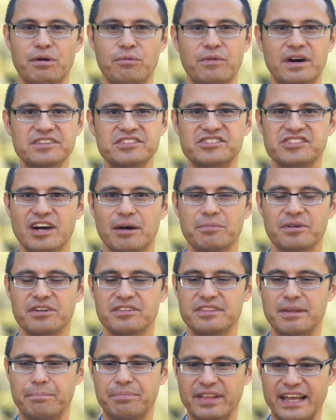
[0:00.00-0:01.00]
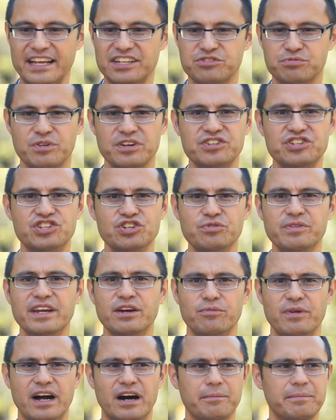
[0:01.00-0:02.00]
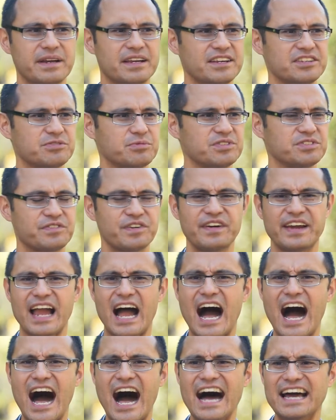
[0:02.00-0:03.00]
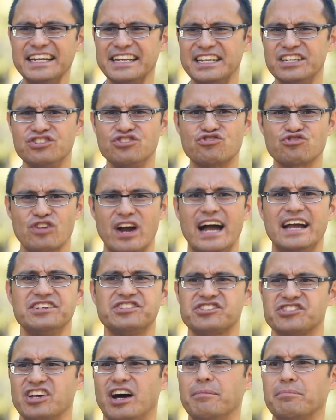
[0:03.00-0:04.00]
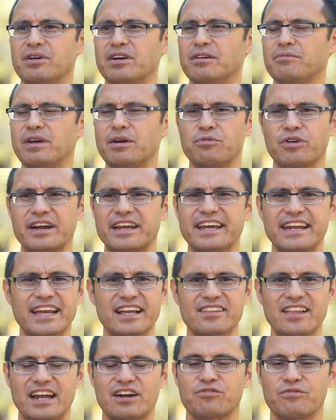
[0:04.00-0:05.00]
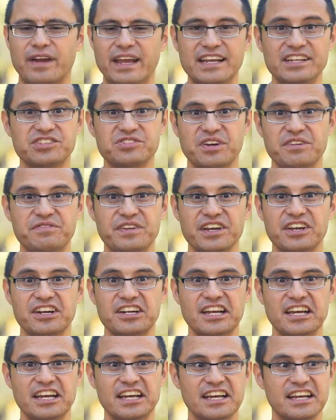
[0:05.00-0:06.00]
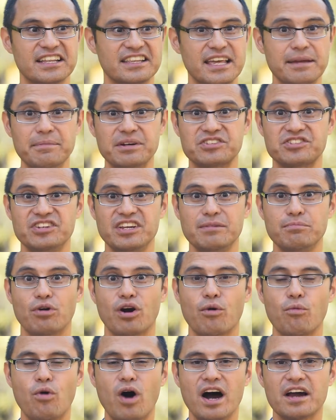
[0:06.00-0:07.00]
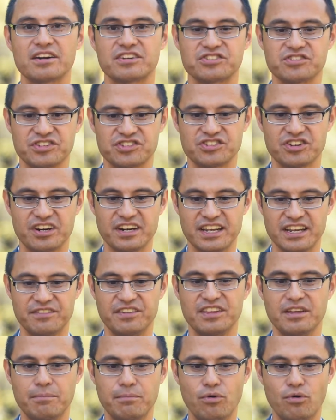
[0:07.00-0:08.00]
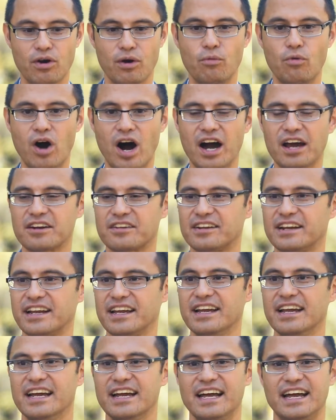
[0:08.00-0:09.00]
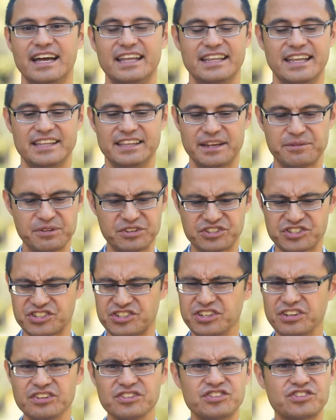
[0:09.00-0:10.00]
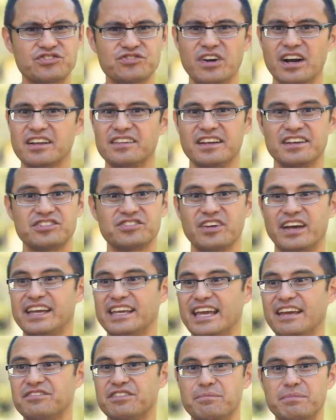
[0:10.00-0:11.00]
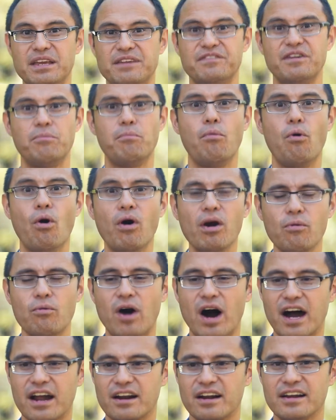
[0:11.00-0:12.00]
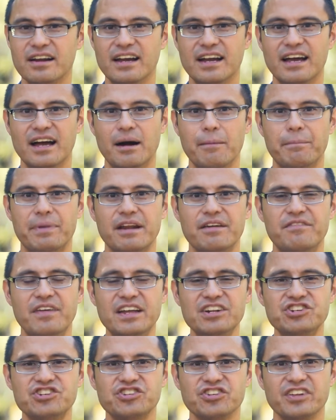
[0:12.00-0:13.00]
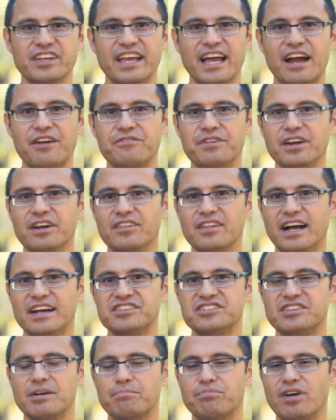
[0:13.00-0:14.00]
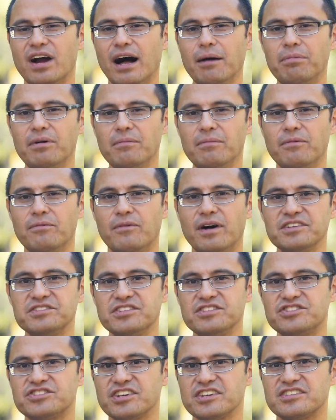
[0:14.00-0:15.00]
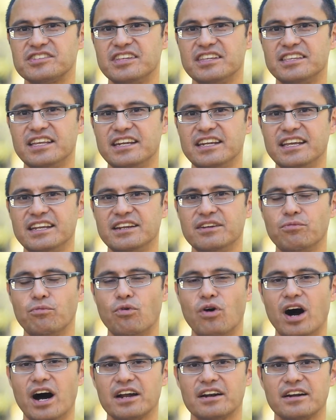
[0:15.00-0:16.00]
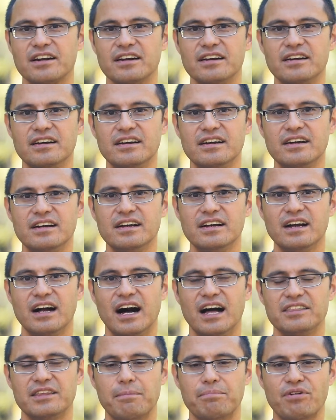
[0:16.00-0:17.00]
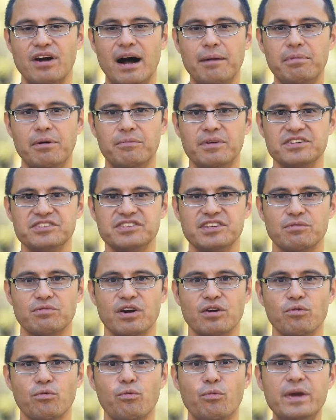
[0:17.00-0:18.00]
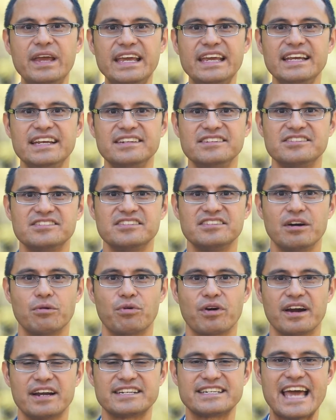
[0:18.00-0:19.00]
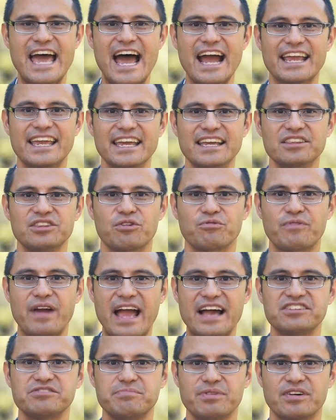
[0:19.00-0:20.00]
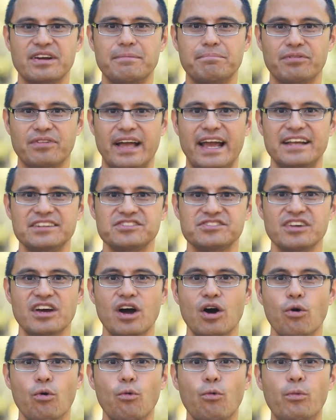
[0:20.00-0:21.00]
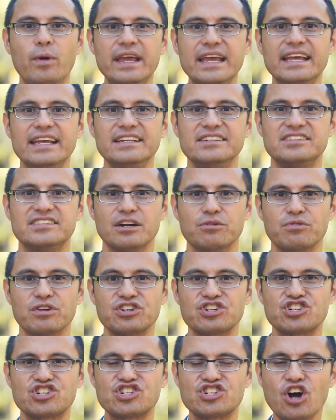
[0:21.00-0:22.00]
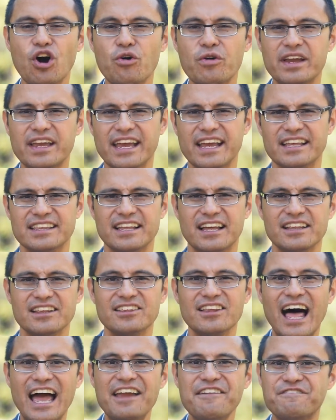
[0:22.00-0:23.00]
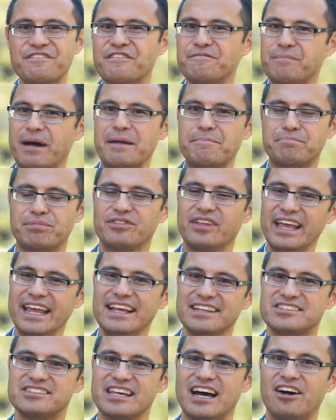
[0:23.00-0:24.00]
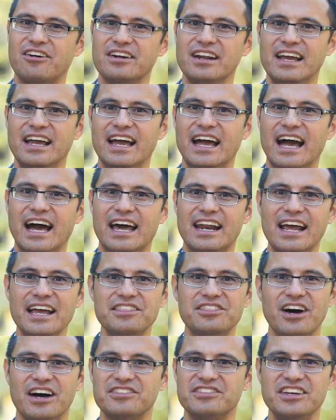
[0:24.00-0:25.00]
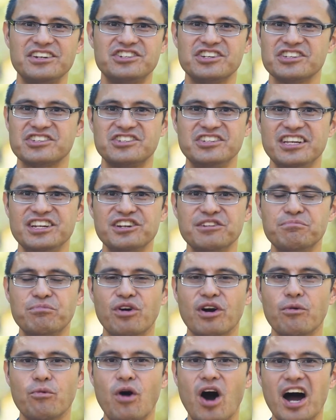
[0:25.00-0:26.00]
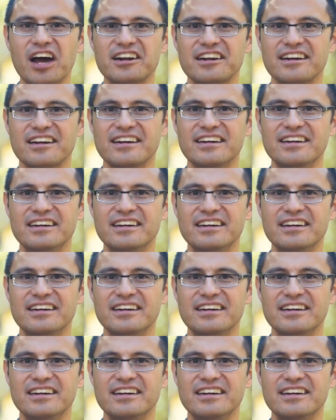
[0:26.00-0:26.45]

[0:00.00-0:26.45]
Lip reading: but one summer the plants were doing well because it was a very hot and dry summer. We weren't getting a lot of rain, so I figured they must need more water. So I started giving them more water, and they were still struggling, so I gave them even more water. But eventually I realized the problem wasn't just that they needed water. The problem was there were weeds that were attacking the raspberry plants, weeds that were choking the life of my plants out, and I thought they just needed more water.